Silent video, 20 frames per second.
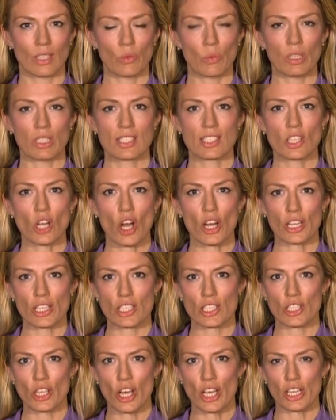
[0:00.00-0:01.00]
Well, Scott, it
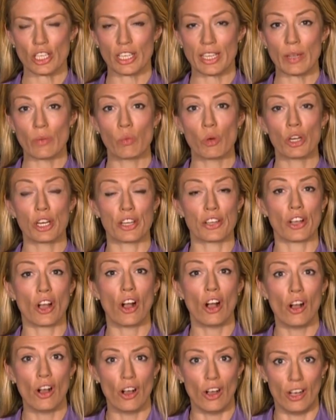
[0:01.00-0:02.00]
certainly wouldn't
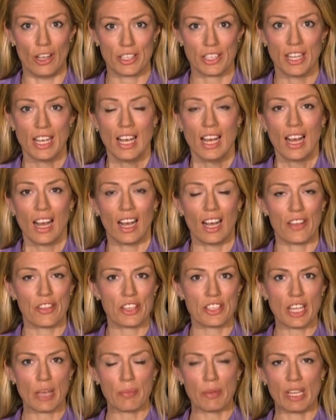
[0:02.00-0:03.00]
hurt.
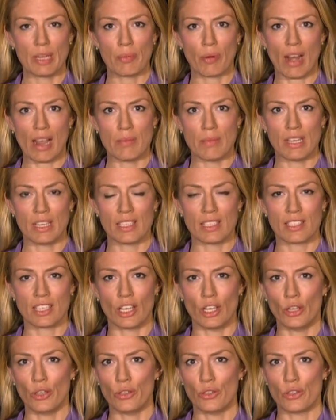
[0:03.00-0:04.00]
The Deputy Prime
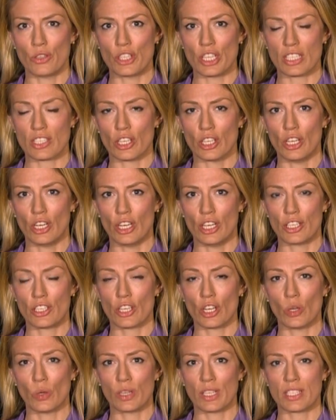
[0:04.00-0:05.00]
Minister, who you just heard,
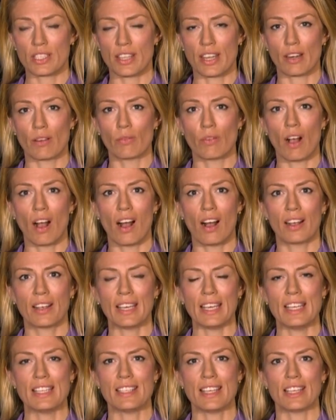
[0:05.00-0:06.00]
told us that
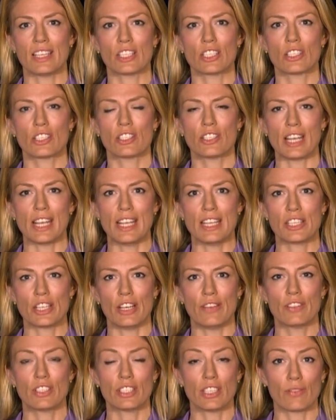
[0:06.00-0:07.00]
Iraq is in a state
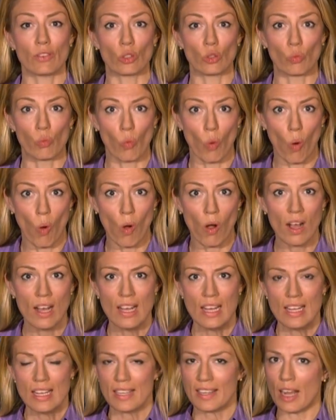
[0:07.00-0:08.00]
of civil war.
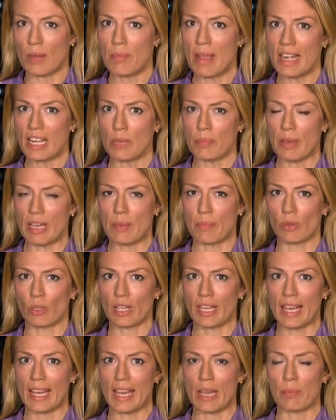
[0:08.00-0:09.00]
Now, many people
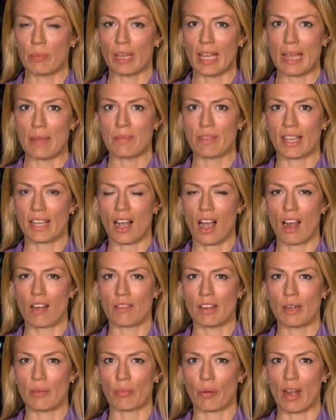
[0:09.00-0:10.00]
here blame the
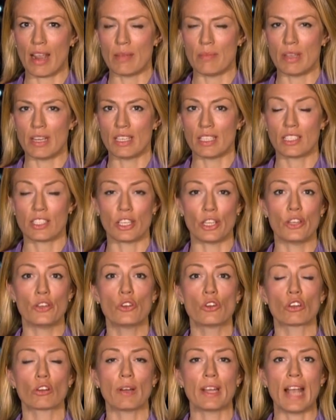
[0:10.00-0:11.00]
current Prime Minister,
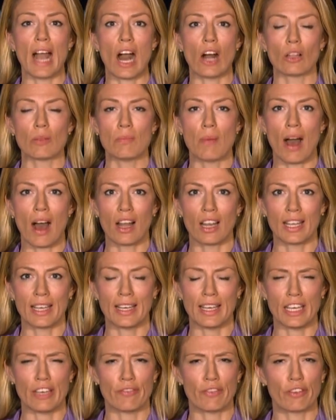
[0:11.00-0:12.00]
Nouri
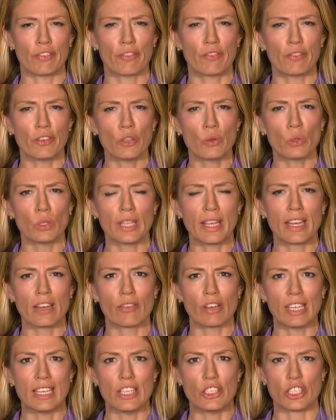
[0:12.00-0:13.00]
al-Maliki, for
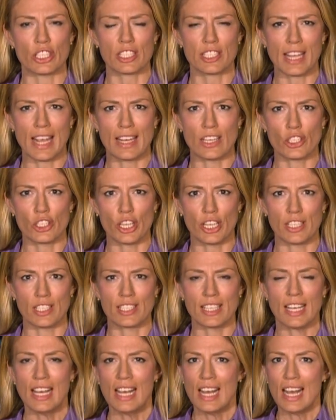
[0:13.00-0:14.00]
fueling religious
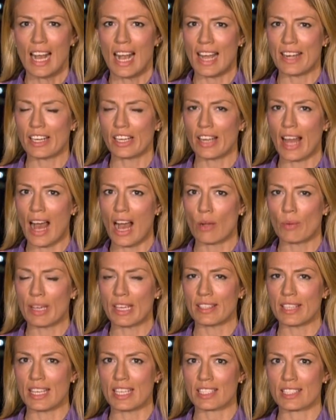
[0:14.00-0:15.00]
tensions and
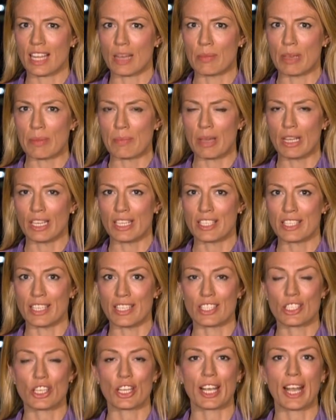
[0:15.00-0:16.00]
allowing the Islamic
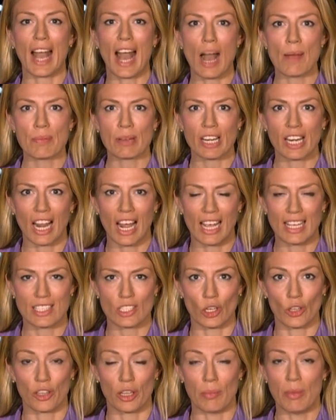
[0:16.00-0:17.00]
militants to capitalize
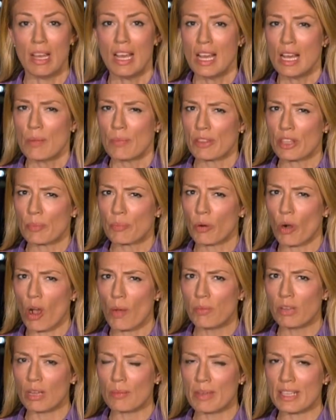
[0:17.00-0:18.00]
on them. But the
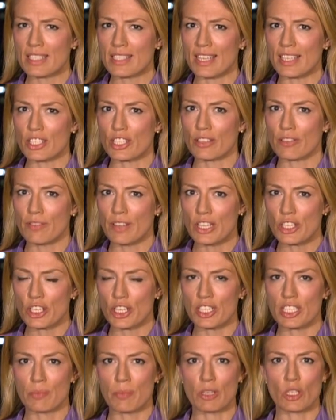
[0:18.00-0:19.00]
problem is that
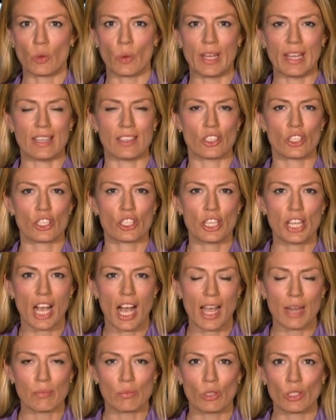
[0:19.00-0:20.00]
divisions between
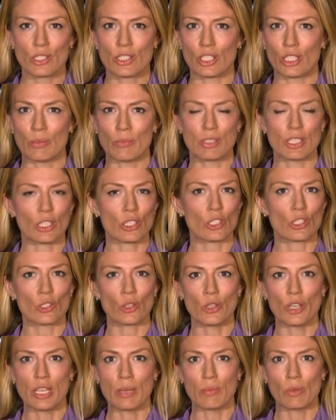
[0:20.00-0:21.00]
Shiite Muslims,
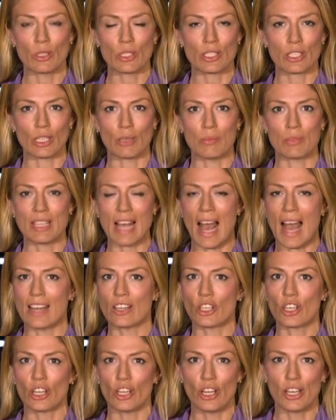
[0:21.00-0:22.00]
Sunni Muslims,
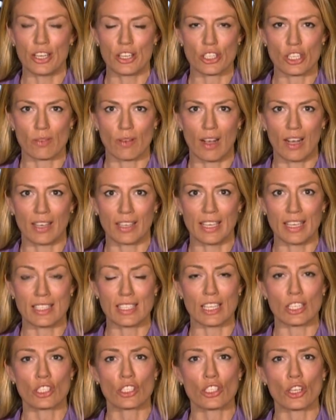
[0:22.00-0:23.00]
and Kurdish
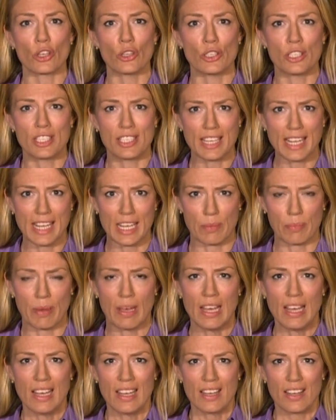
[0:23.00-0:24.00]
Iraqis are so deep
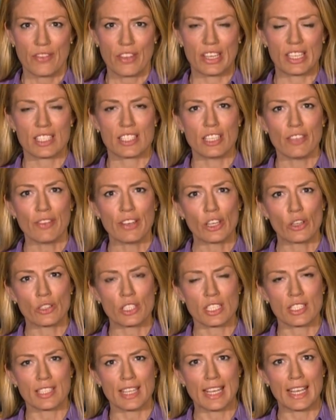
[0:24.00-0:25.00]
that it's difficult
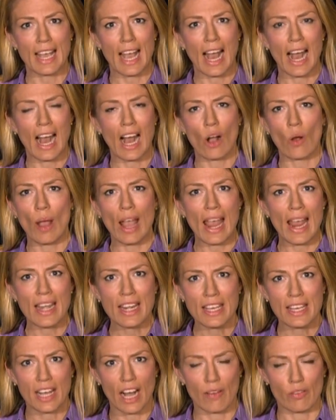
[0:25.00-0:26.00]
to see how
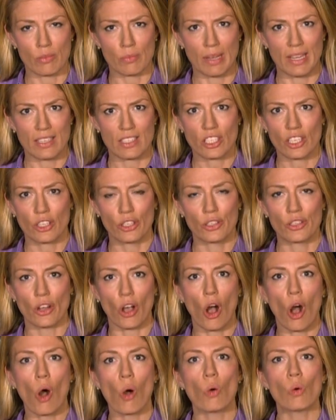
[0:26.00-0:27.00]
any government could
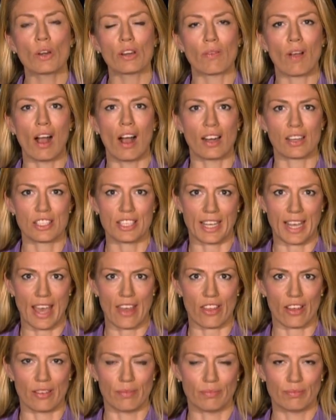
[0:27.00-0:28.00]
hold Iraq
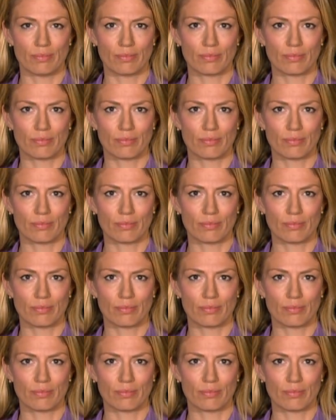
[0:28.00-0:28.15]
together.